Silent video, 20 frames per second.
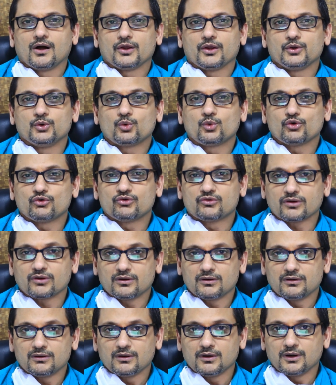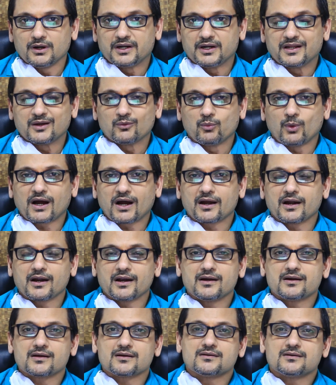you could
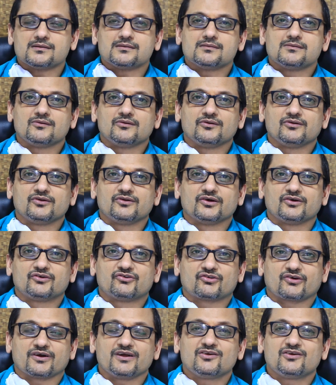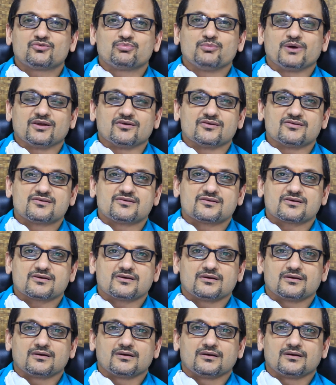divide the treatment
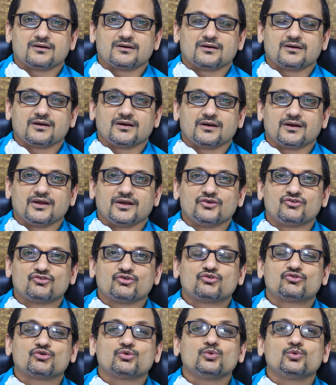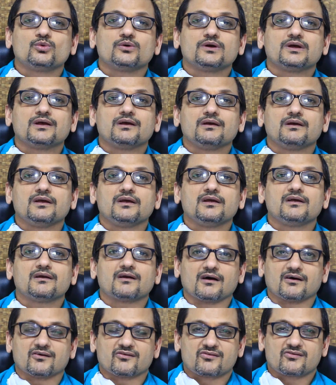into two
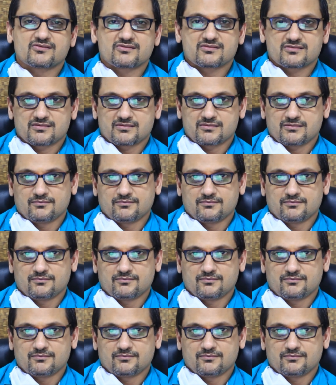eras,